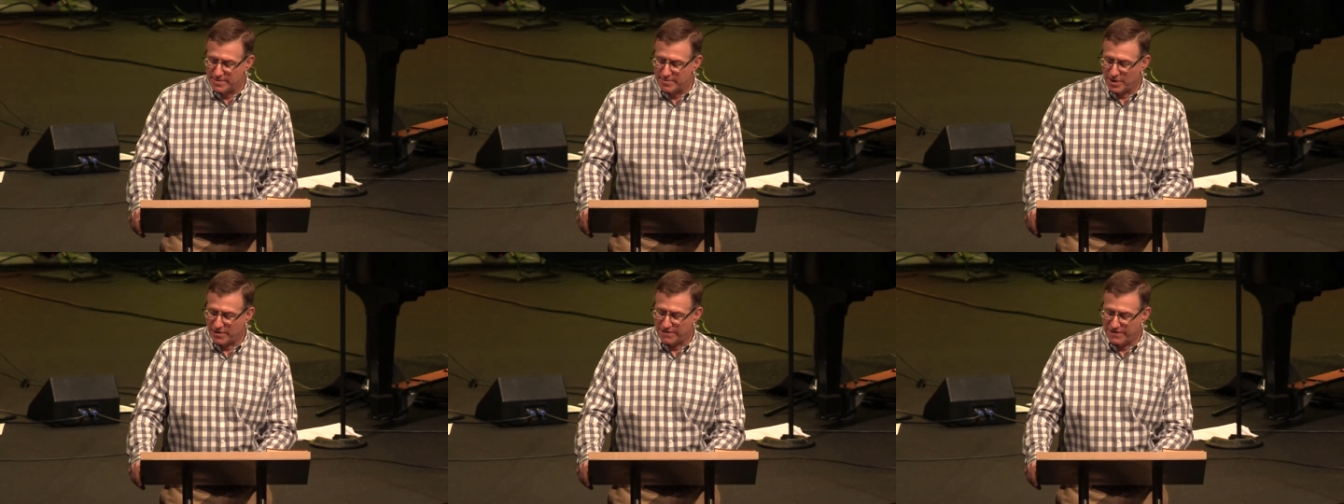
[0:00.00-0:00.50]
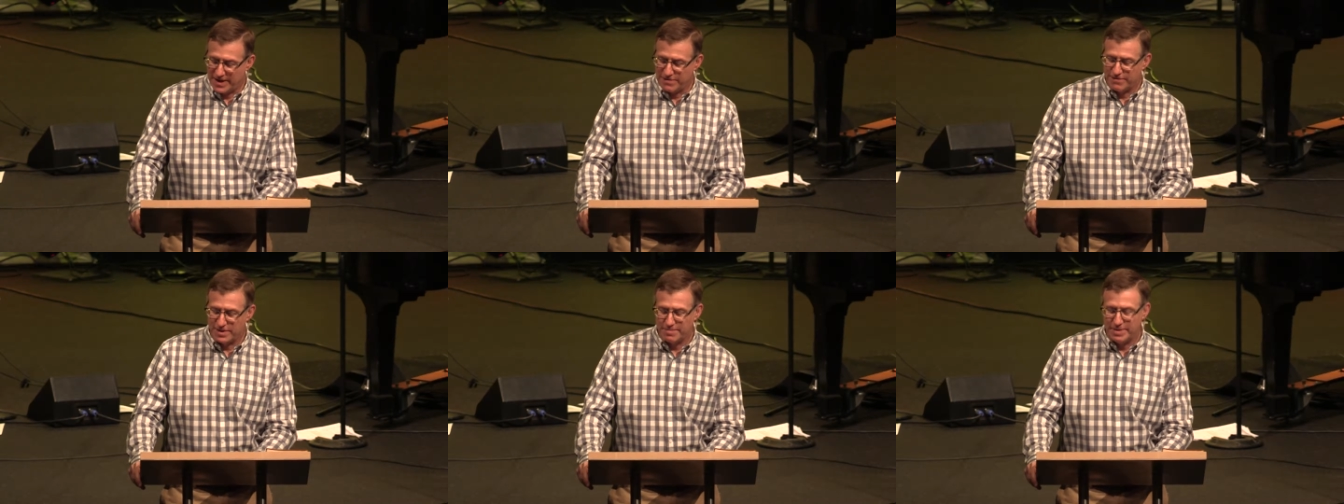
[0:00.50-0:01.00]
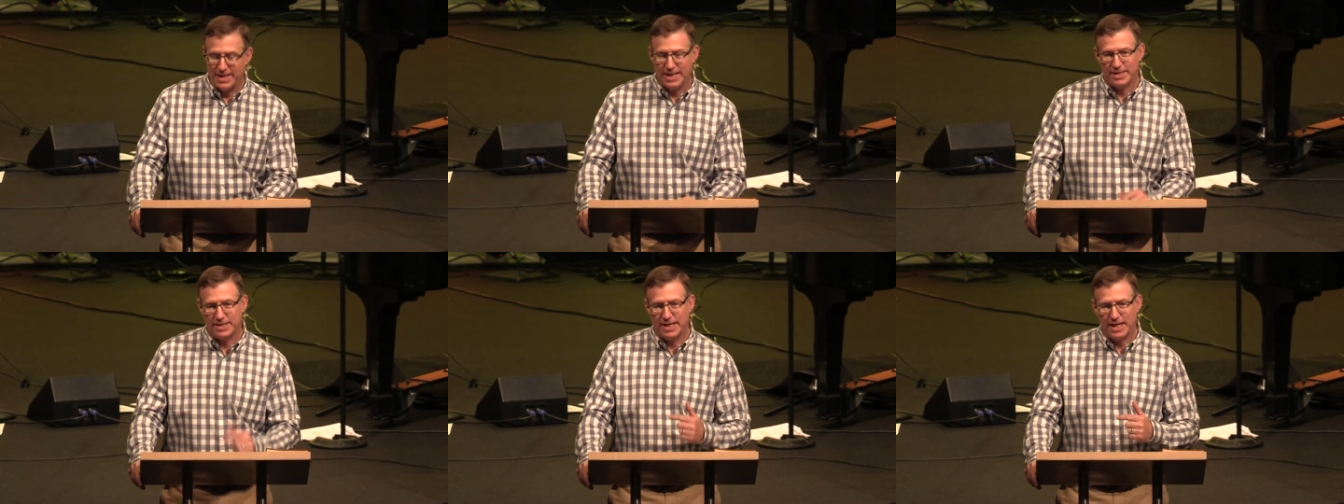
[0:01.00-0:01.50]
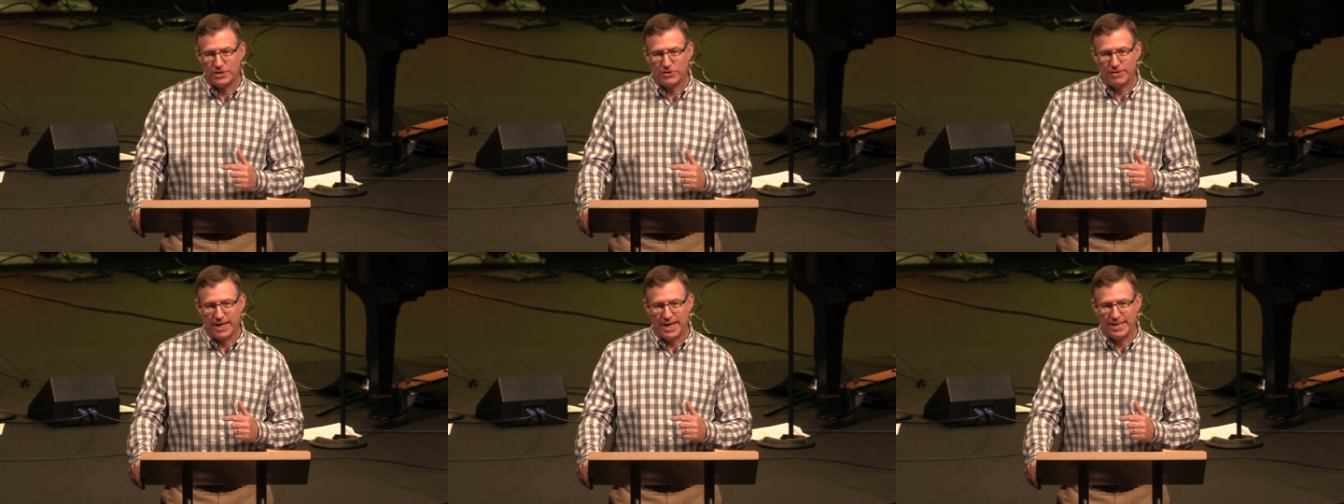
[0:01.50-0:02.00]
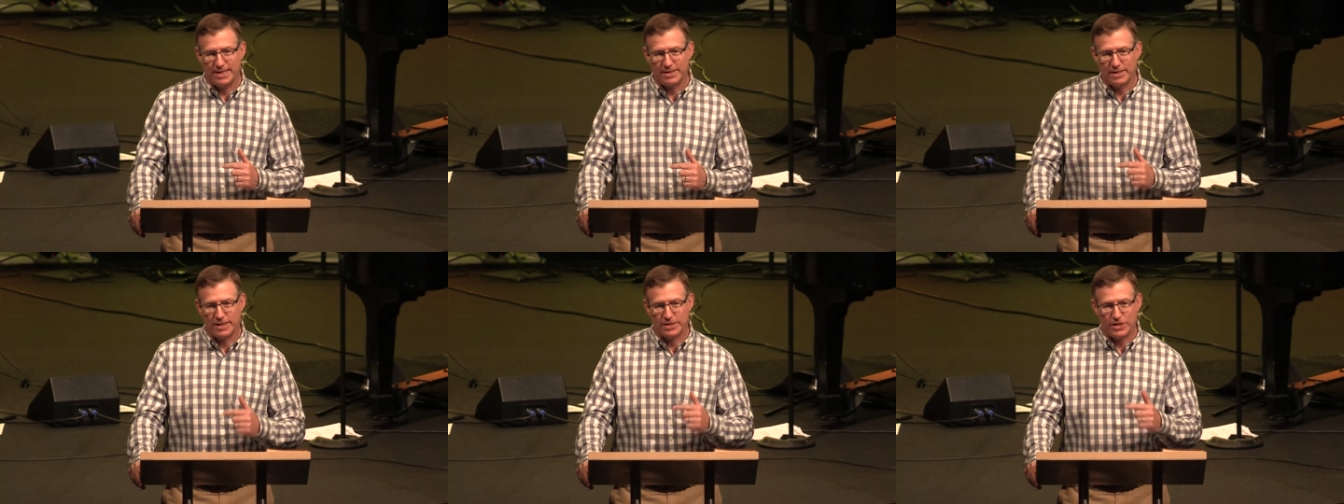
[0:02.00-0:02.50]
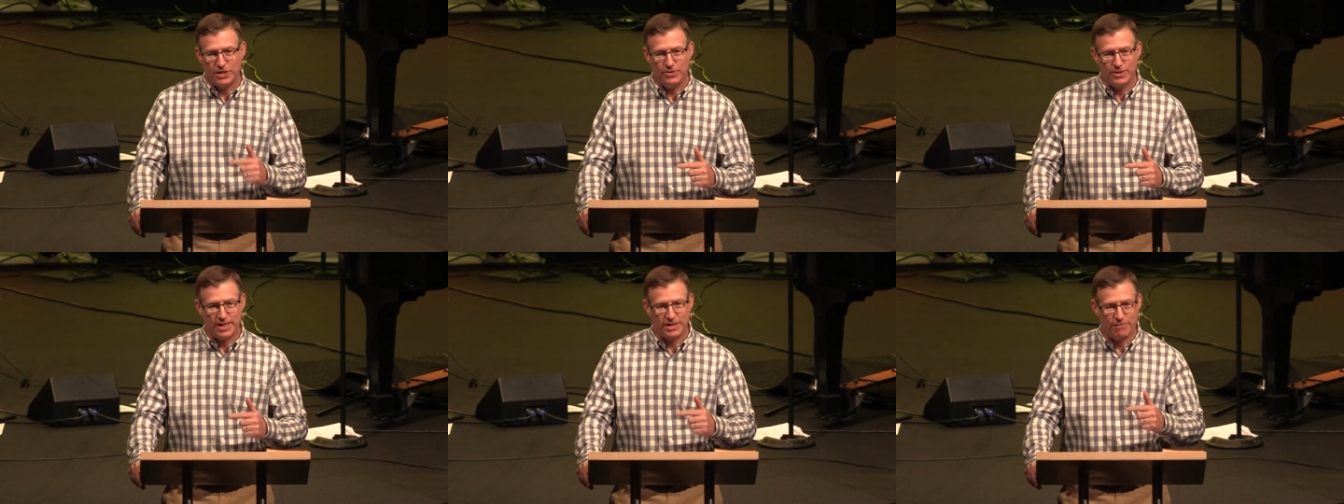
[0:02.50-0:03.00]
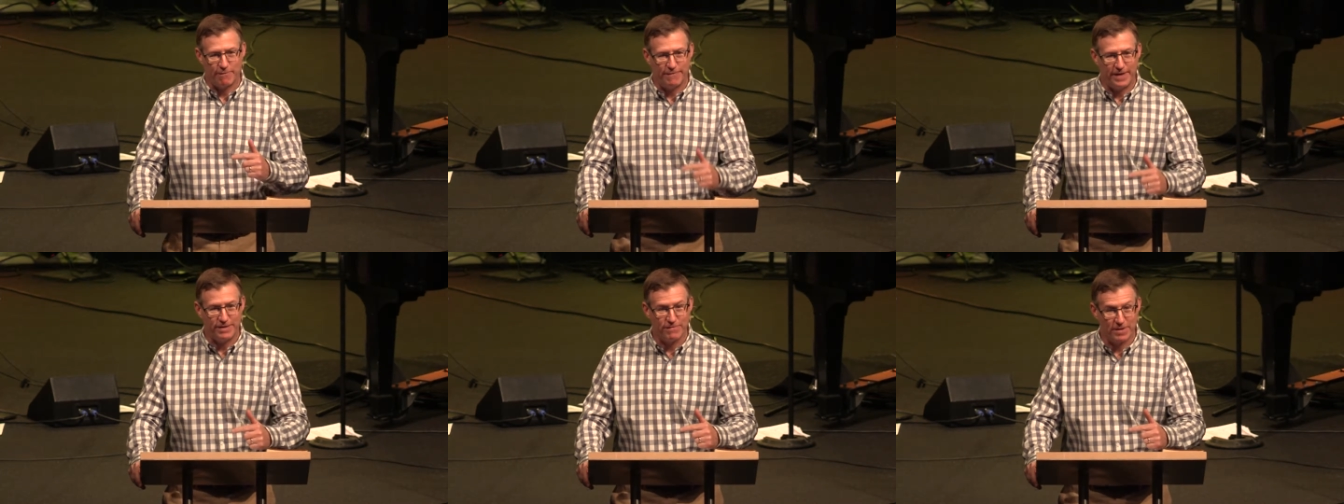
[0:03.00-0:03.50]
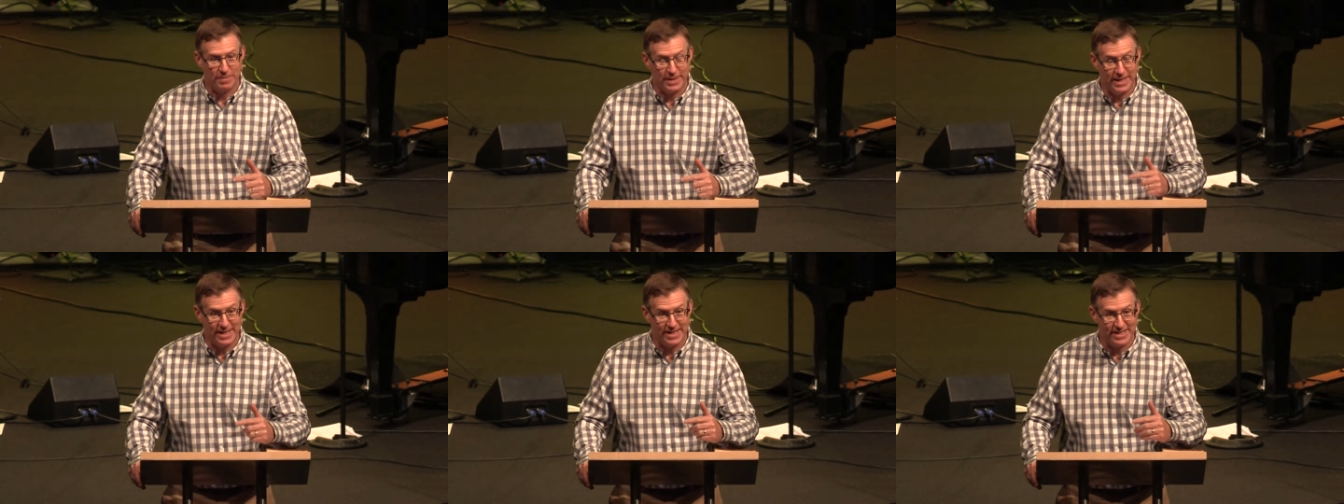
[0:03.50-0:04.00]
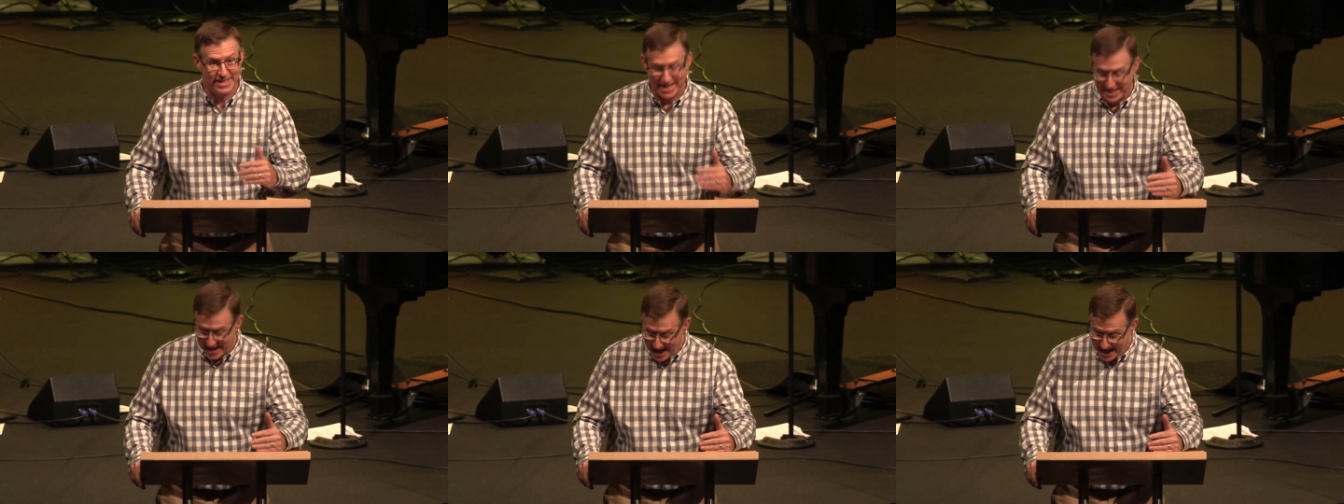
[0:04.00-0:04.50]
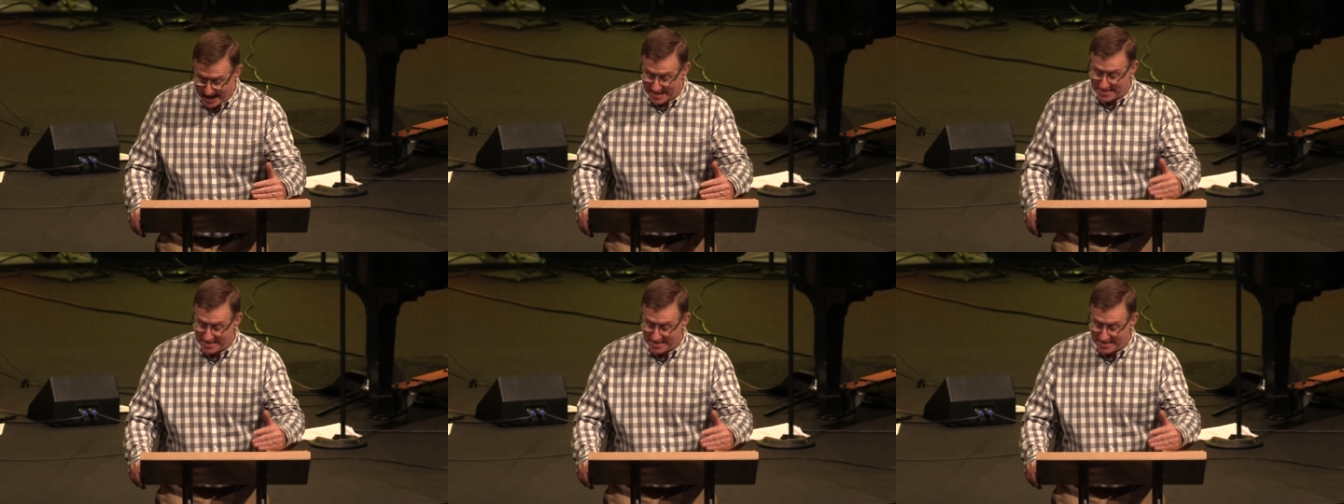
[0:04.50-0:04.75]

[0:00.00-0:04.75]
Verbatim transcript: but our faithful obedience yesterday doesn't excuse us from faithful obedience today.